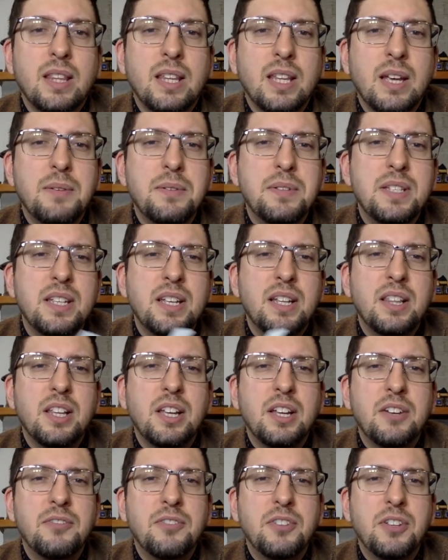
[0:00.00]
I would say a
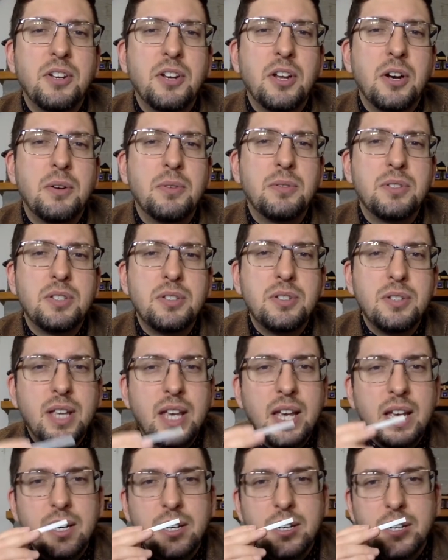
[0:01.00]
lot of the notes
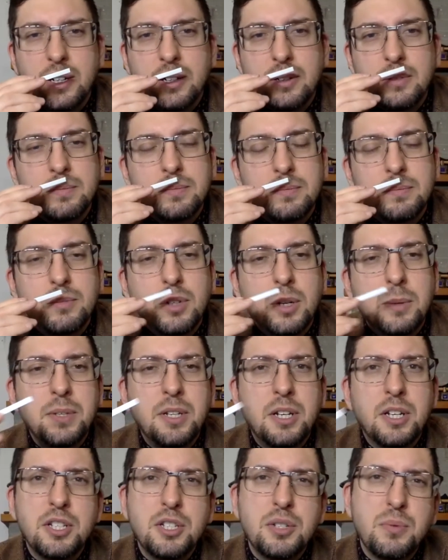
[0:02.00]
together, probably
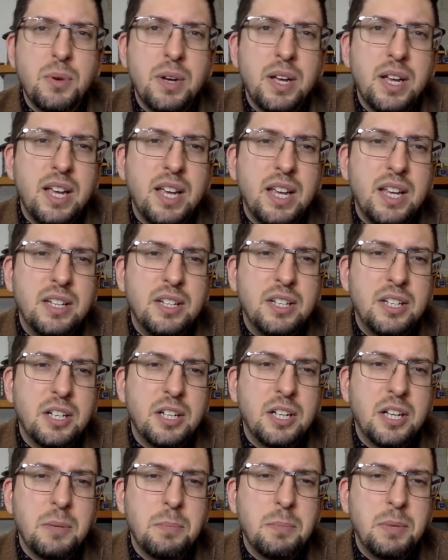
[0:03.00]
the suede,
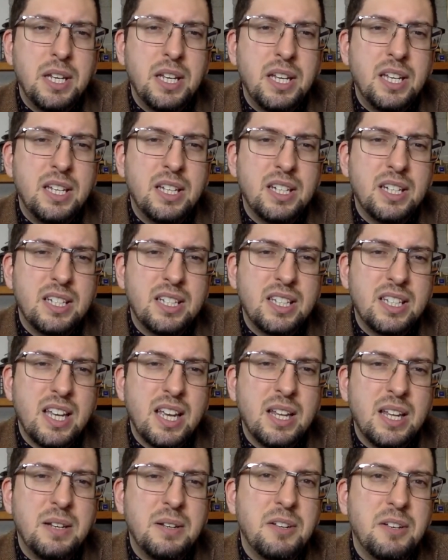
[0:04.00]
tonka bean, that
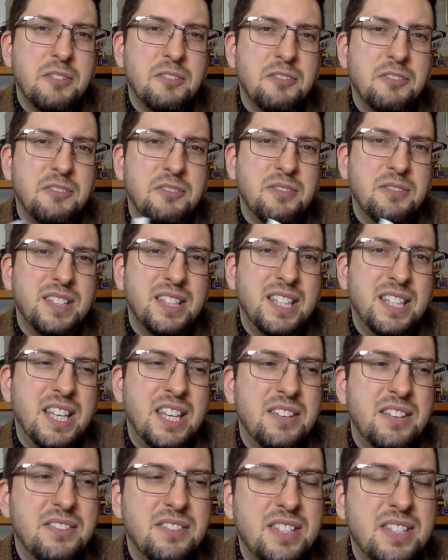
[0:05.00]
kind of
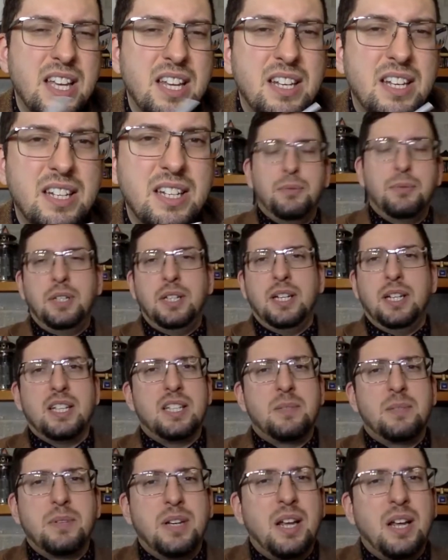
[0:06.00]
gives that
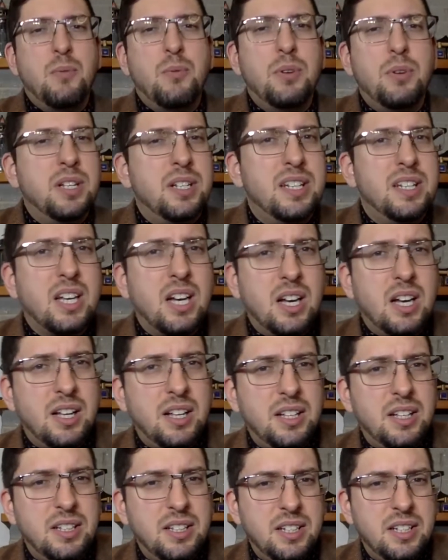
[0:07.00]
woodiness, but I wouldn't
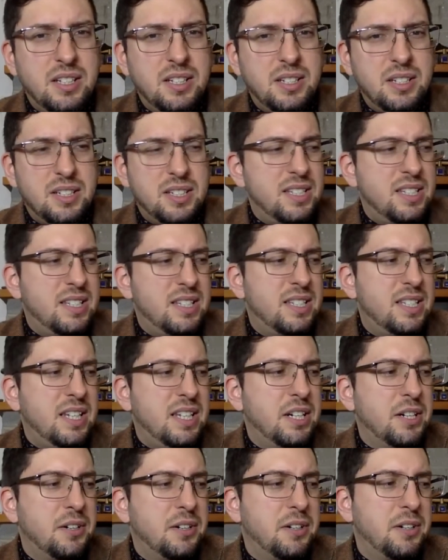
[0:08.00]
call
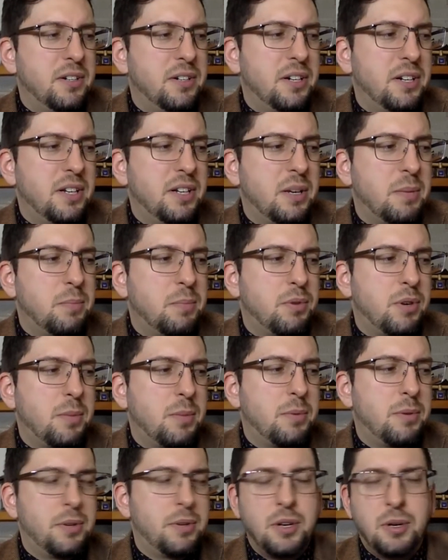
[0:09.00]
cedar a
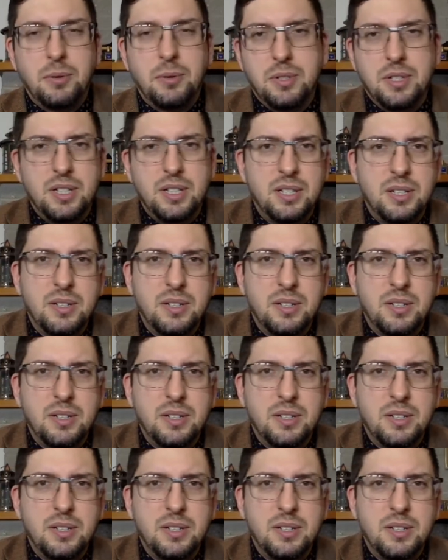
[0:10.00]
proper note